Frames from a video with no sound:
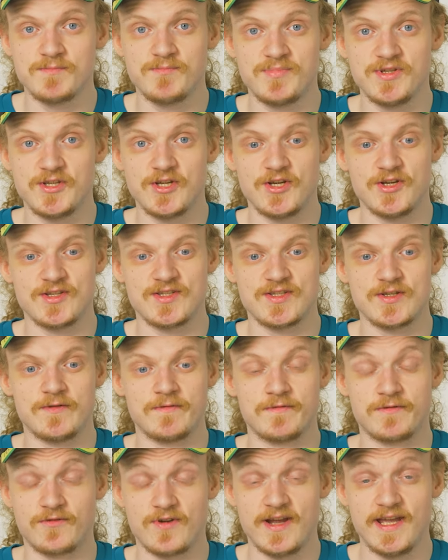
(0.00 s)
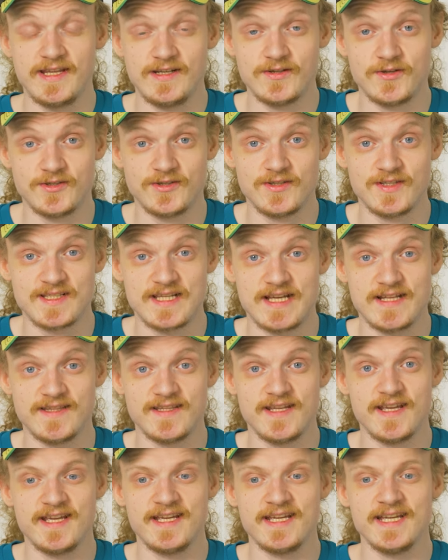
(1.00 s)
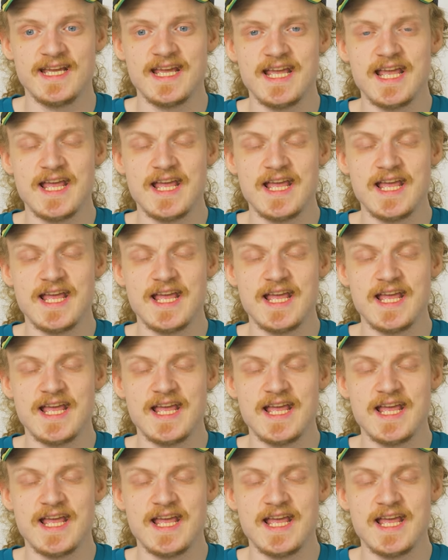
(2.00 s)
because of rain on the Sunday,